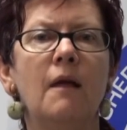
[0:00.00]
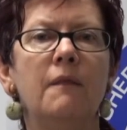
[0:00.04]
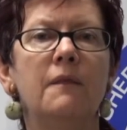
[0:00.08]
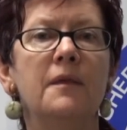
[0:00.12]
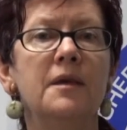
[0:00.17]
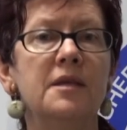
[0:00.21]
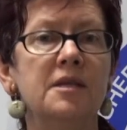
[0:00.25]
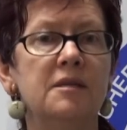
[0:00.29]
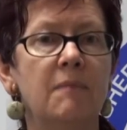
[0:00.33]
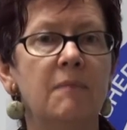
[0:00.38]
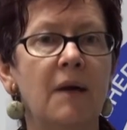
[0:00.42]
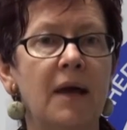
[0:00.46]

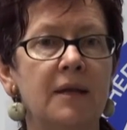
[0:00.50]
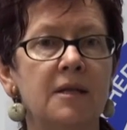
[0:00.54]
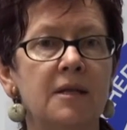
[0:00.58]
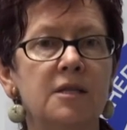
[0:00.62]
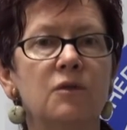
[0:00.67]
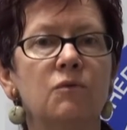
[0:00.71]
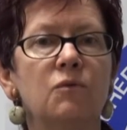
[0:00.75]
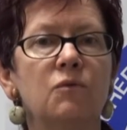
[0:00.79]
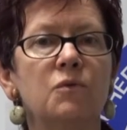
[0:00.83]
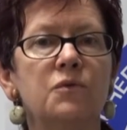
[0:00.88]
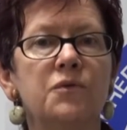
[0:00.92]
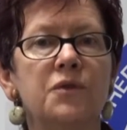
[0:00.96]
These
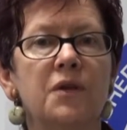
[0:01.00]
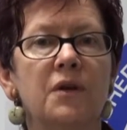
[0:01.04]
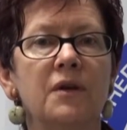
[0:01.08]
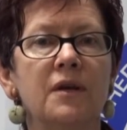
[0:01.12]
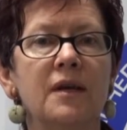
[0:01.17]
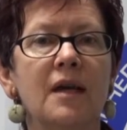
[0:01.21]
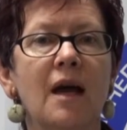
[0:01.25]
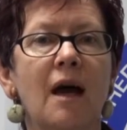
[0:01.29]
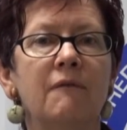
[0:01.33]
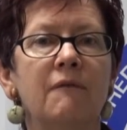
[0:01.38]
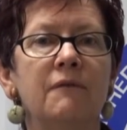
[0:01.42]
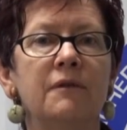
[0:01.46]
matters are also
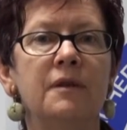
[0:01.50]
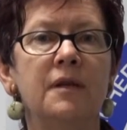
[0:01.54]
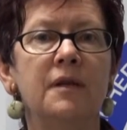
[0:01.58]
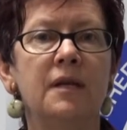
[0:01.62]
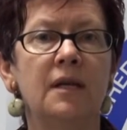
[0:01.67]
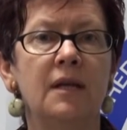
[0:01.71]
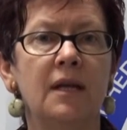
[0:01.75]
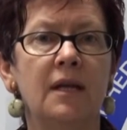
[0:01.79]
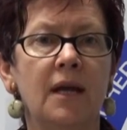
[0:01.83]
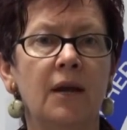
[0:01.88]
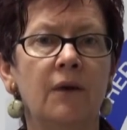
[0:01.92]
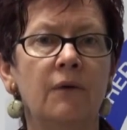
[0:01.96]
covered
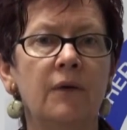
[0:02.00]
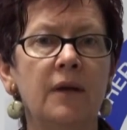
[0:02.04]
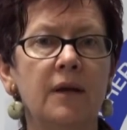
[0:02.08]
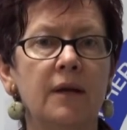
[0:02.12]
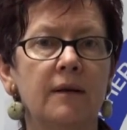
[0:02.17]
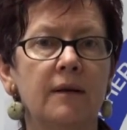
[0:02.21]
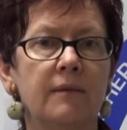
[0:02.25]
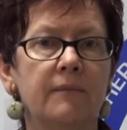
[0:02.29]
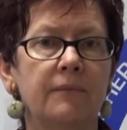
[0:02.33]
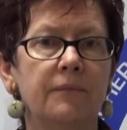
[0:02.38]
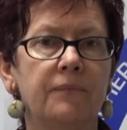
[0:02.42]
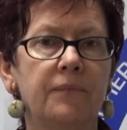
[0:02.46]
in
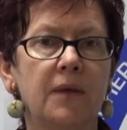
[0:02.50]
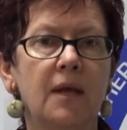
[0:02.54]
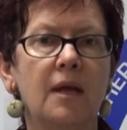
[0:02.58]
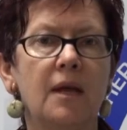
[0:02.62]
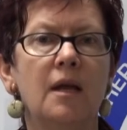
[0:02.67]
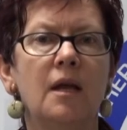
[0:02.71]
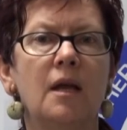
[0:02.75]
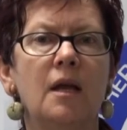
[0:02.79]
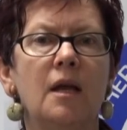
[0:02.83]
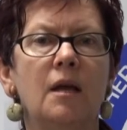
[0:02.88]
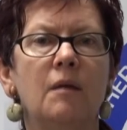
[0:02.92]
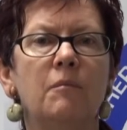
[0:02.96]
ERIC,
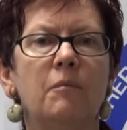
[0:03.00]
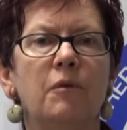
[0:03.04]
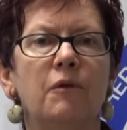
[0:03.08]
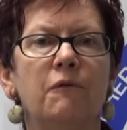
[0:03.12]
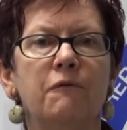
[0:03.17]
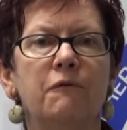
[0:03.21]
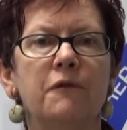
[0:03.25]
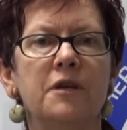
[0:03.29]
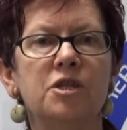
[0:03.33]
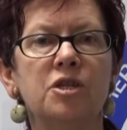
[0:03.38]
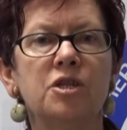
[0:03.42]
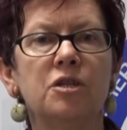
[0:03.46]

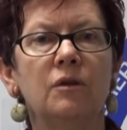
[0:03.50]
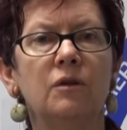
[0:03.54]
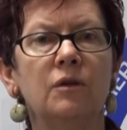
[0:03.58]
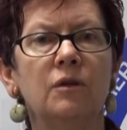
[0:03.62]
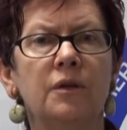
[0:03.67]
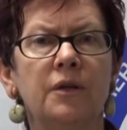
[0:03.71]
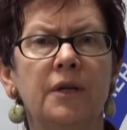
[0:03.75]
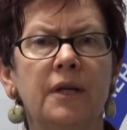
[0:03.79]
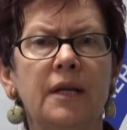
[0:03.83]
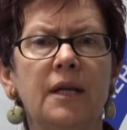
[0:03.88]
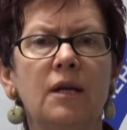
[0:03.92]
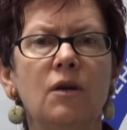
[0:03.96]
professional
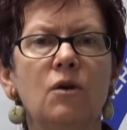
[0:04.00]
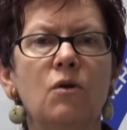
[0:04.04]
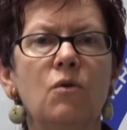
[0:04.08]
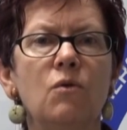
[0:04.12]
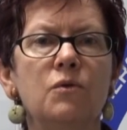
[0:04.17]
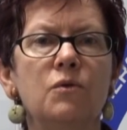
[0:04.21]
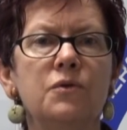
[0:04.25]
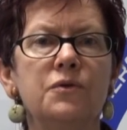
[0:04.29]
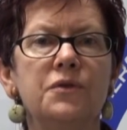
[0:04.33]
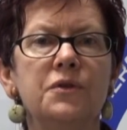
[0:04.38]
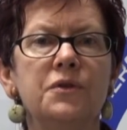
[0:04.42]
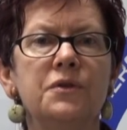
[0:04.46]
learning
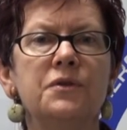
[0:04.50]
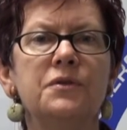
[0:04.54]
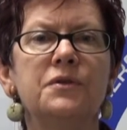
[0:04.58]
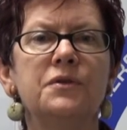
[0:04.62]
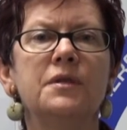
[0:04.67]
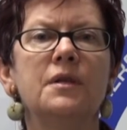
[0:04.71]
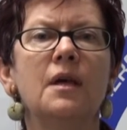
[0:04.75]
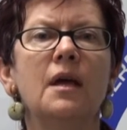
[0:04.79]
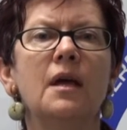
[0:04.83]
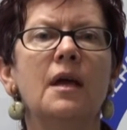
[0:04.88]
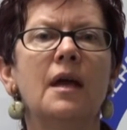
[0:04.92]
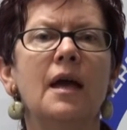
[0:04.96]

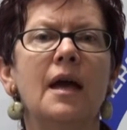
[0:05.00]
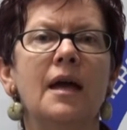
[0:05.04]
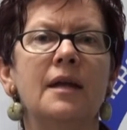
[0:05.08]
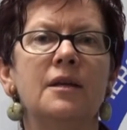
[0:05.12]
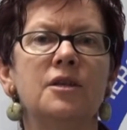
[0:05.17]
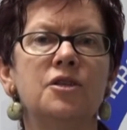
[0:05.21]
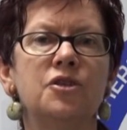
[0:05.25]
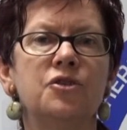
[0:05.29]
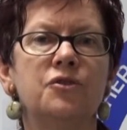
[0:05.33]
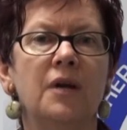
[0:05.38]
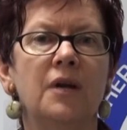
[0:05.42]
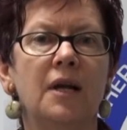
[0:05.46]
courses and
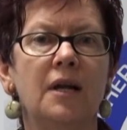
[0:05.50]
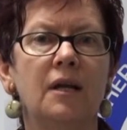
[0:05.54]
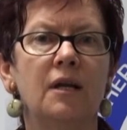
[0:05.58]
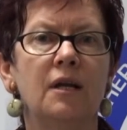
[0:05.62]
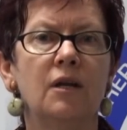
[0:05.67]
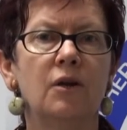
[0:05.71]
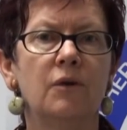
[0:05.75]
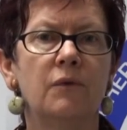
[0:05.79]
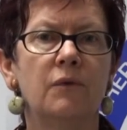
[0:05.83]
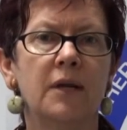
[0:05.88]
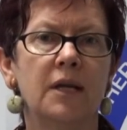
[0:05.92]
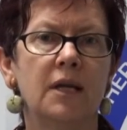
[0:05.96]
Australian
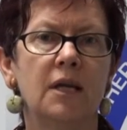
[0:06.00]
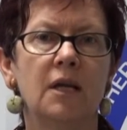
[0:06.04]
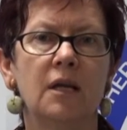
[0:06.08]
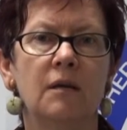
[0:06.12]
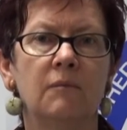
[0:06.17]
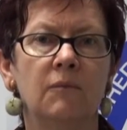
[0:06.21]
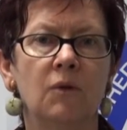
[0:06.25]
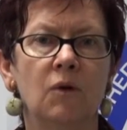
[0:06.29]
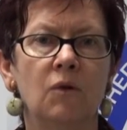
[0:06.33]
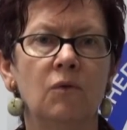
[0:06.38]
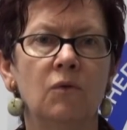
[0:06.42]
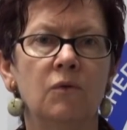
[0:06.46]

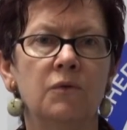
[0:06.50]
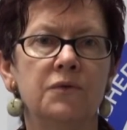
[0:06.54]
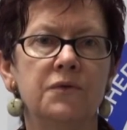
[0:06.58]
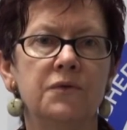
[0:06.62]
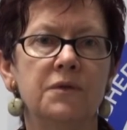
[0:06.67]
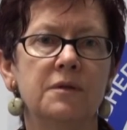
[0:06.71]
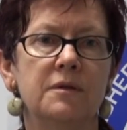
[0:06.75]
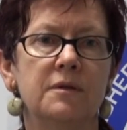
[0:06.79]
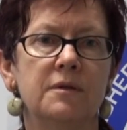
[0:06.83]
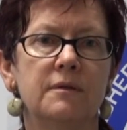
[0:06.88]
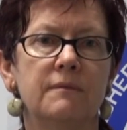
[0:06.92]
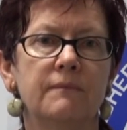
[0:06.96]
curriculum
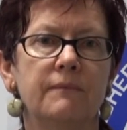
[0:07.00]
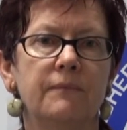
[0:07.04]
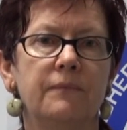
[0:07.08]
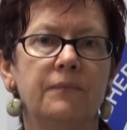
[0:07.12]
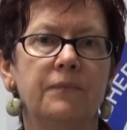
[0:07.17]
clauses.